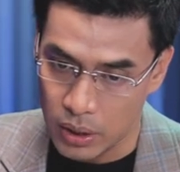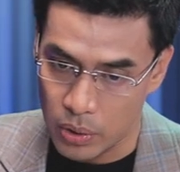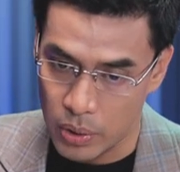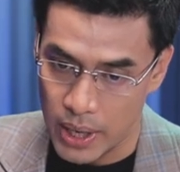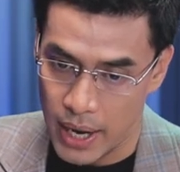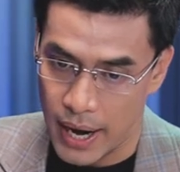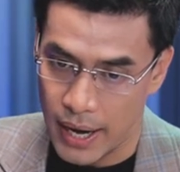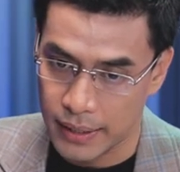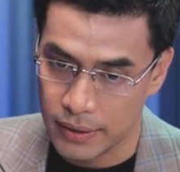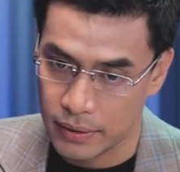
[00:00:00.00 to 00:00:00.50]

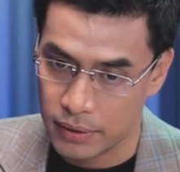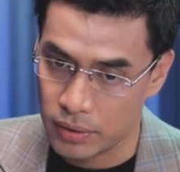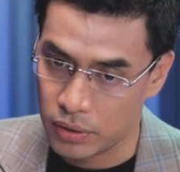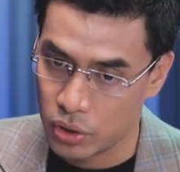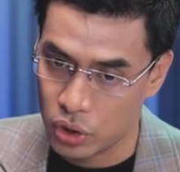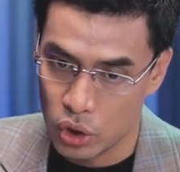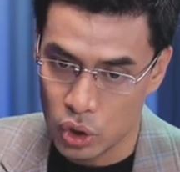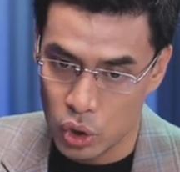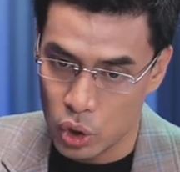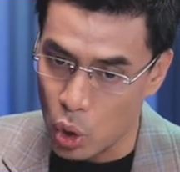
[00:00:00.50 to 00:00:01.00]
creates
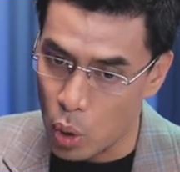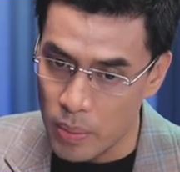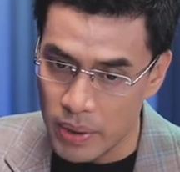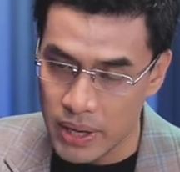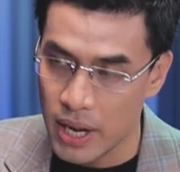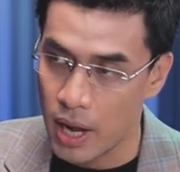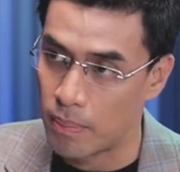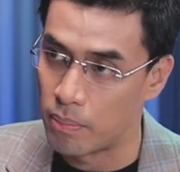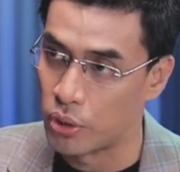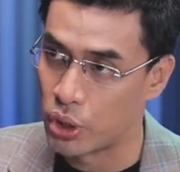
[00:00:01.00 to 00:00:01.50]
so
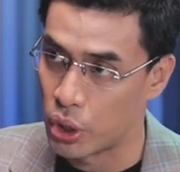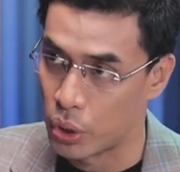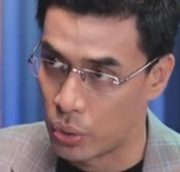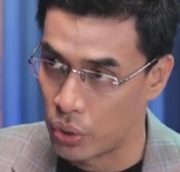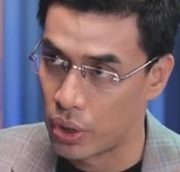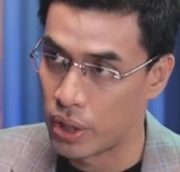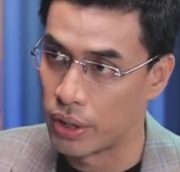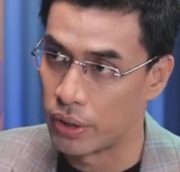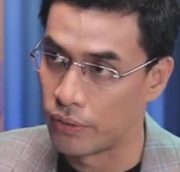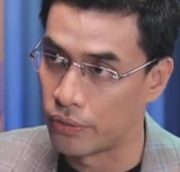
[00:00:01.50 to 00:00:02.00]
many
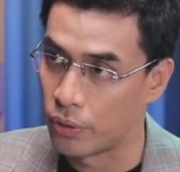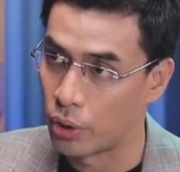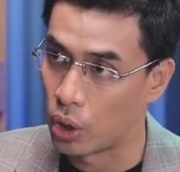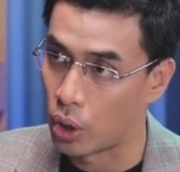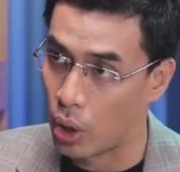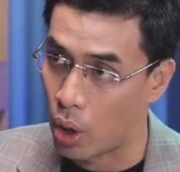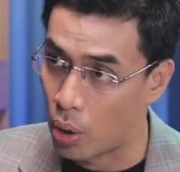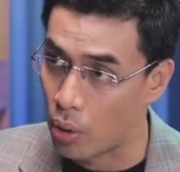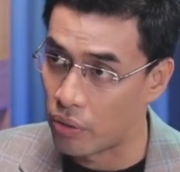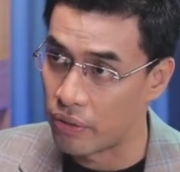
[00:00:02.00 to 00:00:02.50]
opportunities for
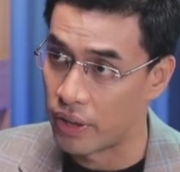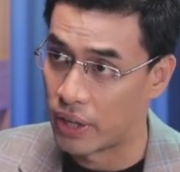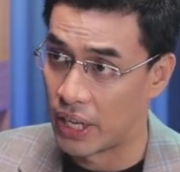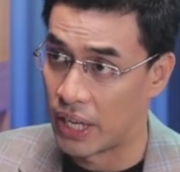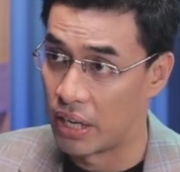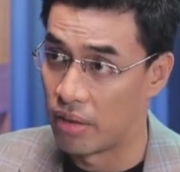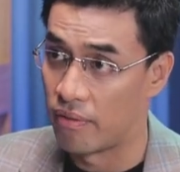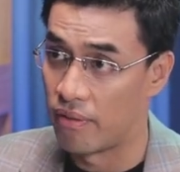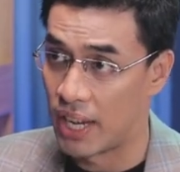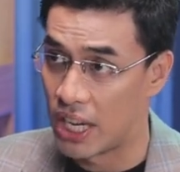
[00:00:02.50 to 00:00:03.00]
growth and
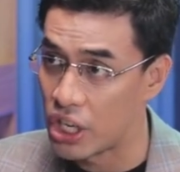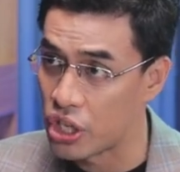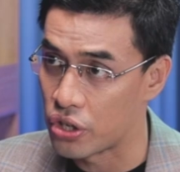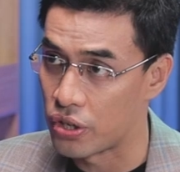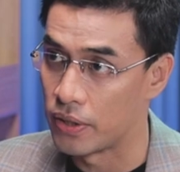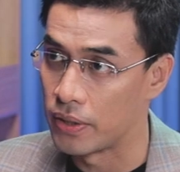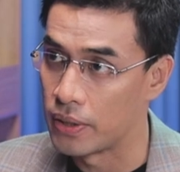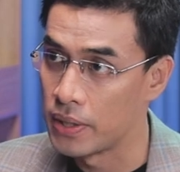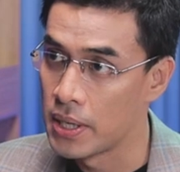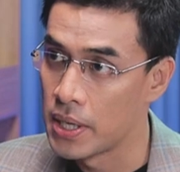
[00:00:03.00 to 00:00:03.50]

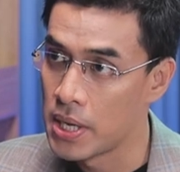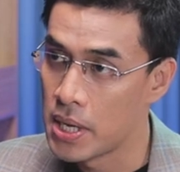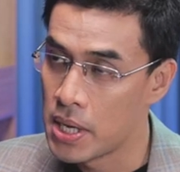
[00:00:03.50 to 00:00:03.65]
innovation.